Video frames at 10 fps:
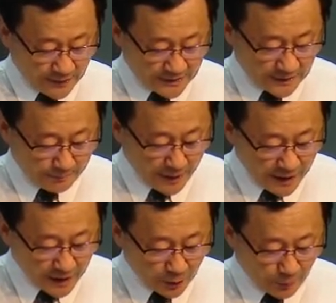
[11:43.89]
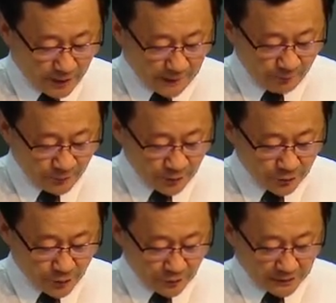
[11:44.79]
is a pathway to
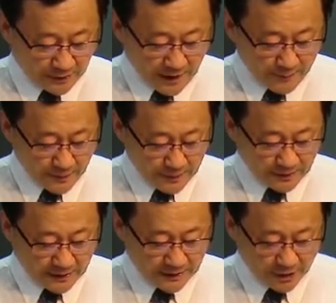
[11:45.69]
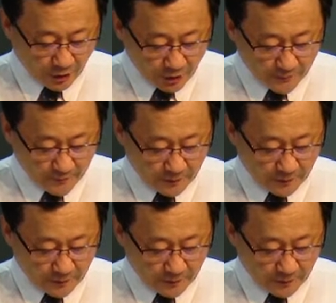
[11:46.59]
show that the applicant has thought